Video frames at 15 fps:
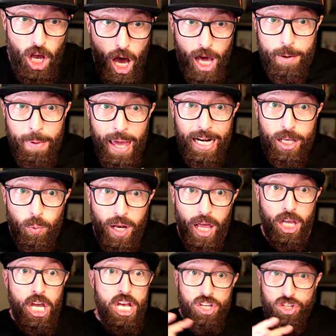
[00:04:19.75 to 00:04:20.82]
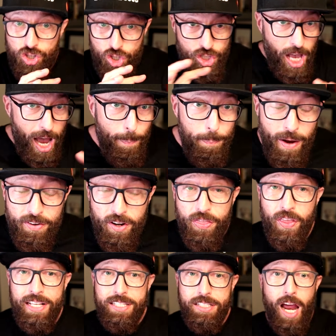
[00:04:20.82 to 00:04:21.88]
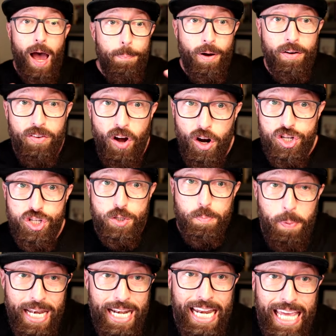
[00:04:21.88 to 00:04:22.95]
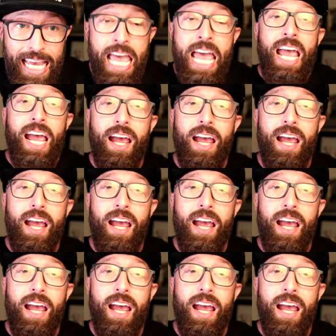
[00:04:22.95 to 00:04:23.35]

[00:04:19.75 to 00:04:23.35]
automatically were like, stop everything, stop all of our spending,